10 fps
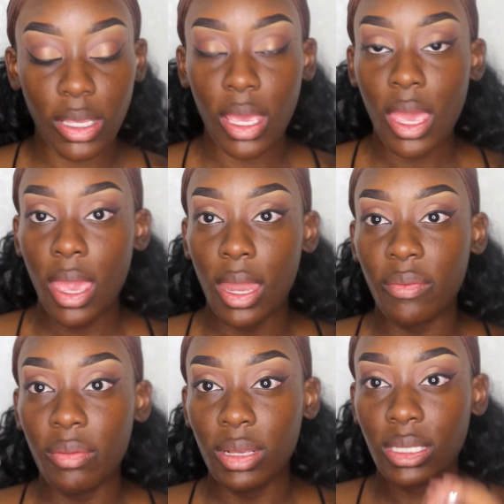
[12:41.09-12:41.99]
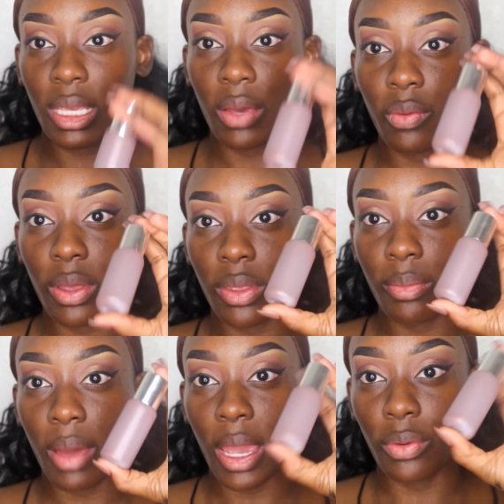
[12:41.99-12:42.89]
And I've been mixing it with
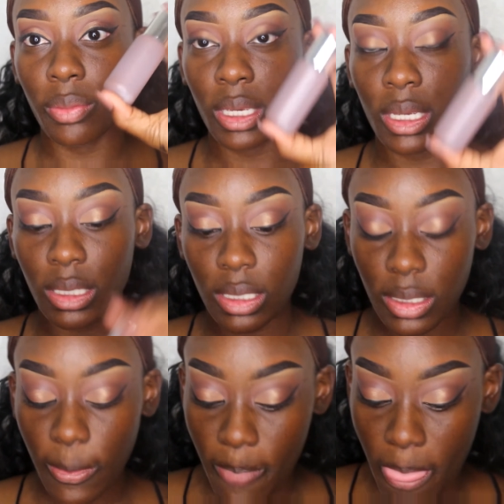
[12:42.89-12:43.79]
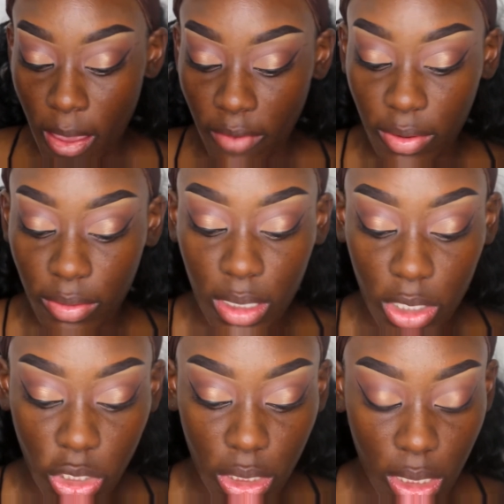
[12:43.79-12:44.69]
my Ruby Kisses
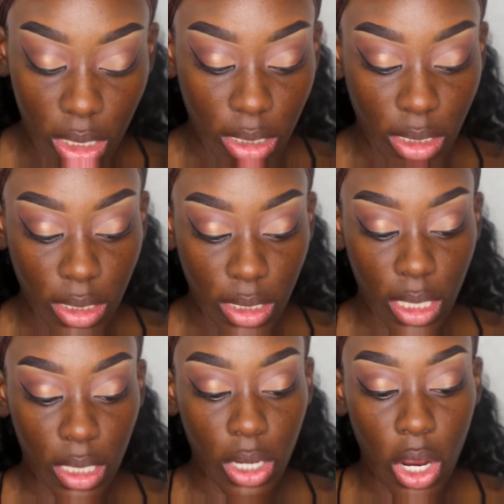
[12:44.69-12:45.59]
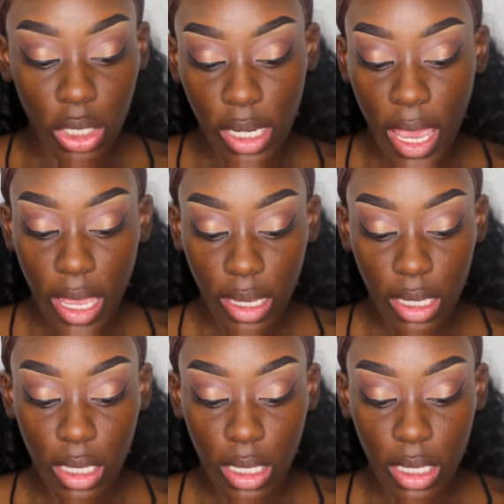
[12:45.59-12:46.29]
foundation. This is in Cognac.